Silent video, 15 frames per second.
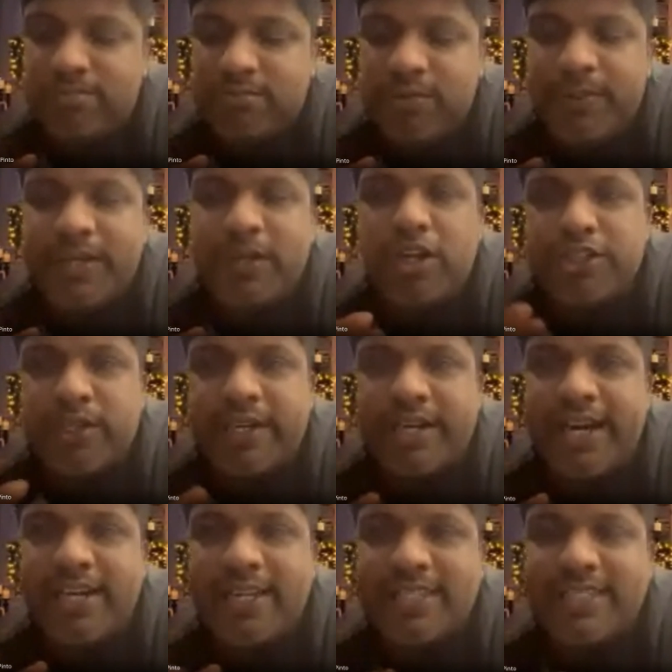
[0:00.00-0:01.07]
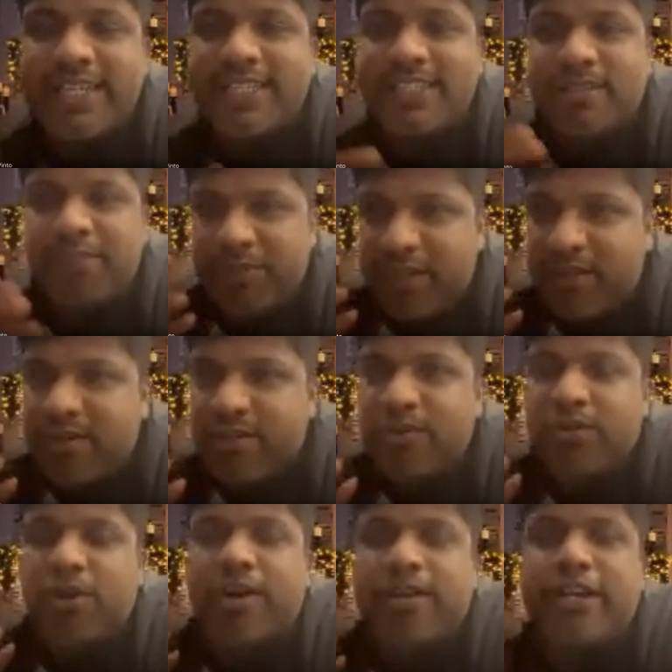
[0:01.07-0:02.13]
We also tried.
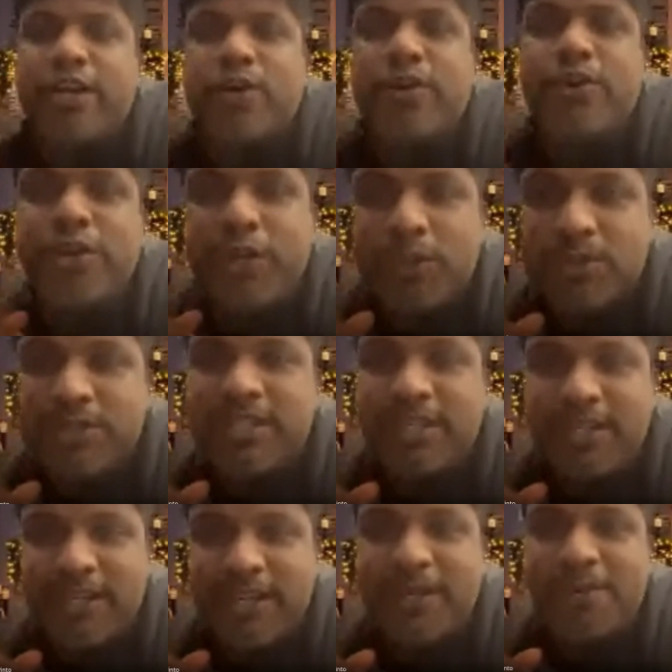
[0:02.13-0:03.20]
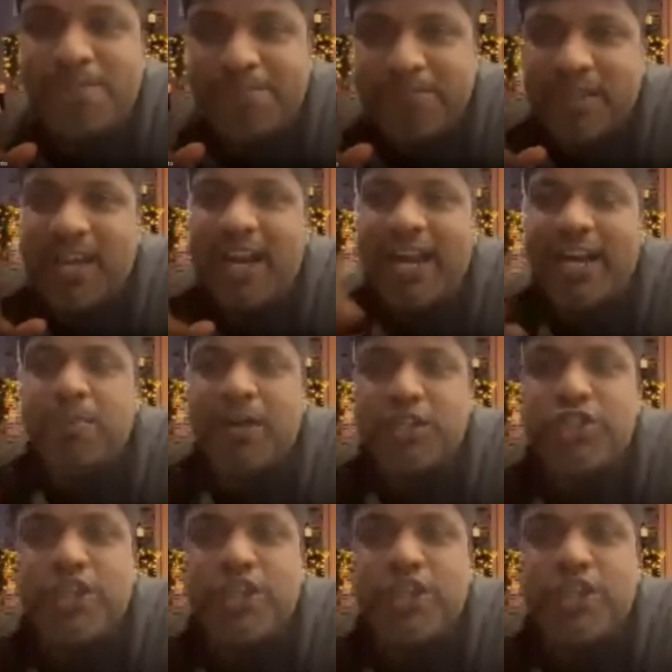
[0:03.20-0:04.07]
Not that you're going to use the hand much